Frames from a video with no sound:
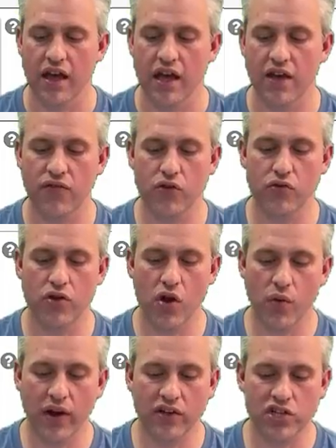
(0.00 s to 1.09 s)
If you know
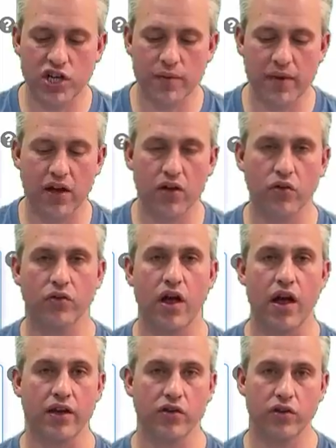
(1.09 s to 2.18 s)
HTML,
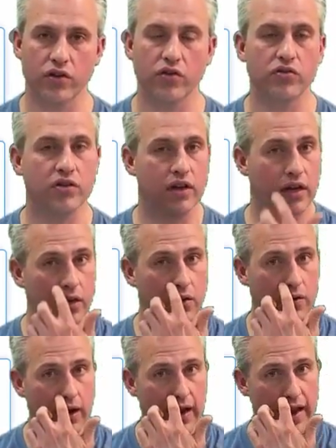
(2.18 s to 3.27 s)
you can use it
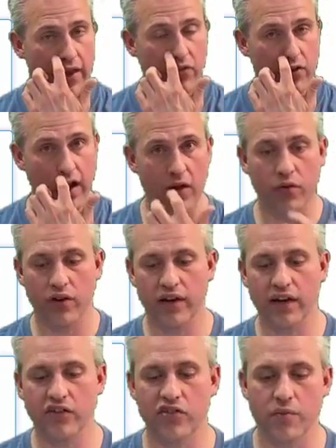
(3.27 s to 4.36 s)
here. If you're not really an
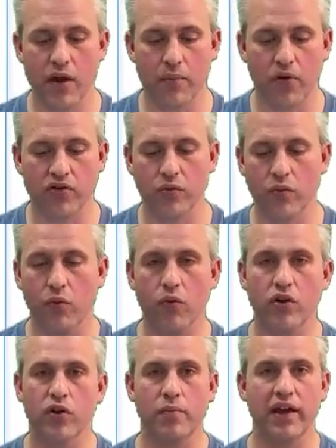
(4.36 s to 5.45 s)
HTML person, we'll
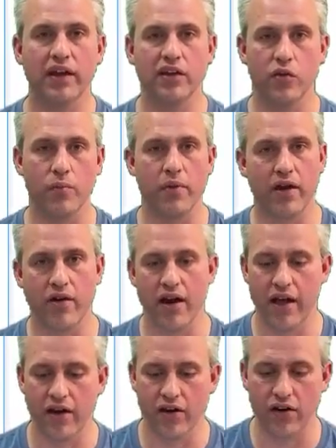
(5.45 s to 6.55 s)
work on making you a better
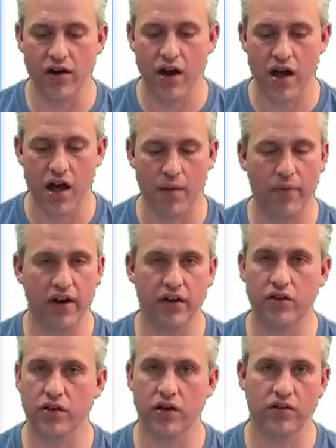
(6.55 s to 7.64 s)
editor. But
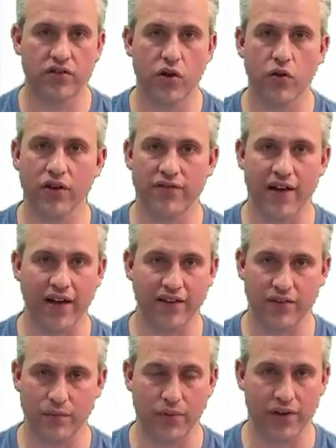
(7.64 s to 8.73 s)
it's totally valid
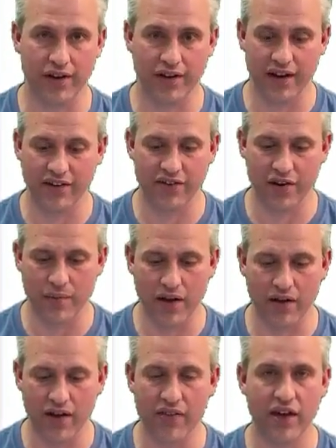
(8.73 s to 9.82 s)
to put in HTML,
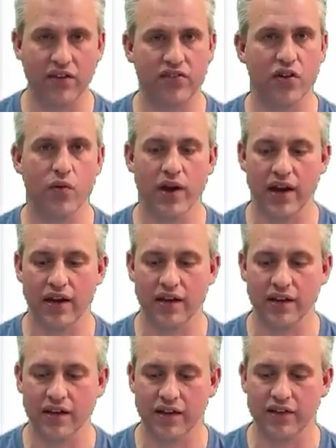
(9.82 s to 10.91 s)
and that is so
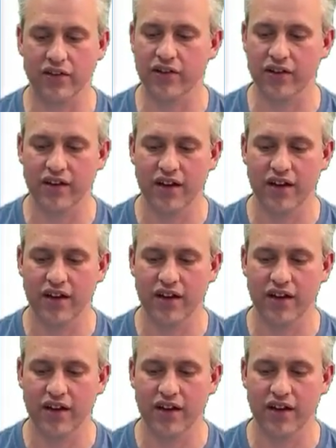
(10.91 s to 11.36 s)
handy. Like you can